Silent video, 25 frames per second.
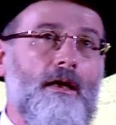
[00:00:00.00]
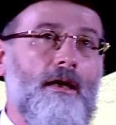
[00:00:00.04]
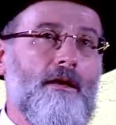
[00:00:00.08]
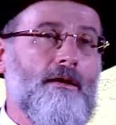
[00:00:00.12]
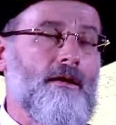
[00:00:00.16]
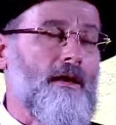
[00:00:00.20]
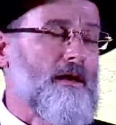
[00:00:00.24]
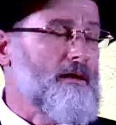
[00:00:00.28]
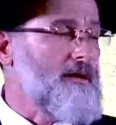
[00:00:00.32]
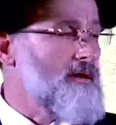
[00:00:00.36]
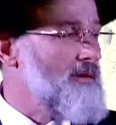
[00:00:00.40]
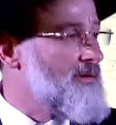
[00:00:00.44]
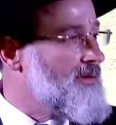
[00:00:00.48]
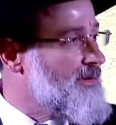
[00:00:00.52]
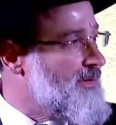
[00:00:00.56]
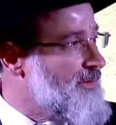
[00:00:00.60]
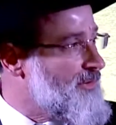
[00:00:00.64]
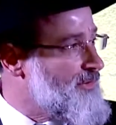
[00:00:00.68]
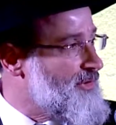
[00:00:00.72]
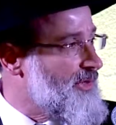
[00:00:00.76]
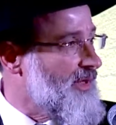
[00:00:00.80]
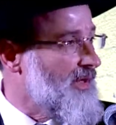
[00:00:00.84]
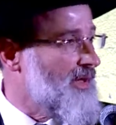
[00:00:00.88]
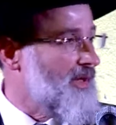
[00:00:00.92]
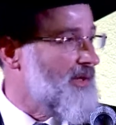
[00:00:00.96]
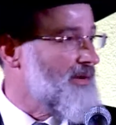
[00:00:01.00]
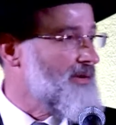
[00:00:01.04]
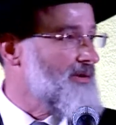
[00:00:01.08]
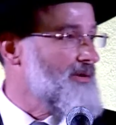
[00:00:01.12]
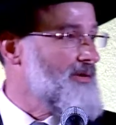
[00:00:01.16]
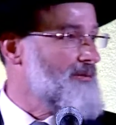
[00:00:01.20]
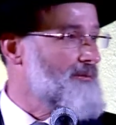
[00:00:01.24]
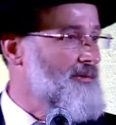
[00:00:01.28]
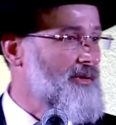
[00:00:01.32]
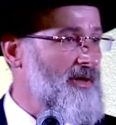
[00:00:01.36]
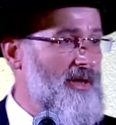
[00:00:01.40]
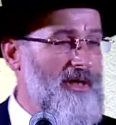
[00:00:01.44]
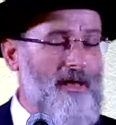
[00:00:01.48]
I'd like to
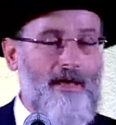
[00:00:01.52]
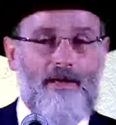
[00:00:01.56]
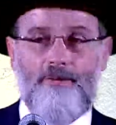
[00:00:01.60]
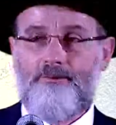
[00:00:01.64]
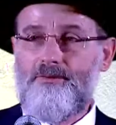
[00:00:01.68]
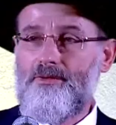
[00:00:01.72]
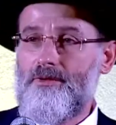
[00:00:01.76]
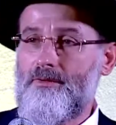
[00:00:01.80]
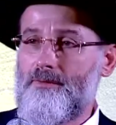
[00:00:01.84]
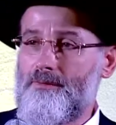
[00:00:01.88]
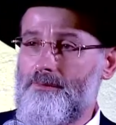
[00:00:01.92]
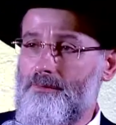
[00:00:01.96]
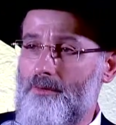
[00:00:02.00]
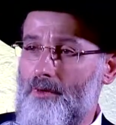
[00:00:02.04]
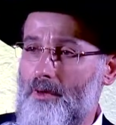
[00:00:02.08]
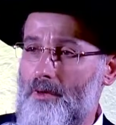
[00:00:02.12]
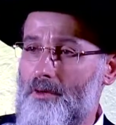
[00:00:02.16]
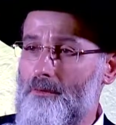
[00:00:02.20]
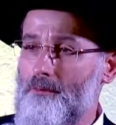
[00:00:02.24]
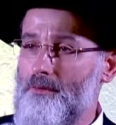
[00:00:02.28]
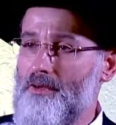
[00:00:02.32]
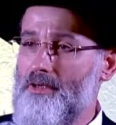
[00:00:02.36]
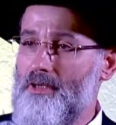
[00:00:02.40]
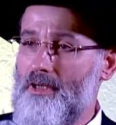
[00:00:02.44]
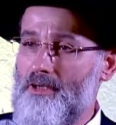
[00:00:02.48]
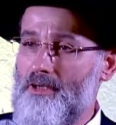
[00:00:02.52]
suggest perhaps the following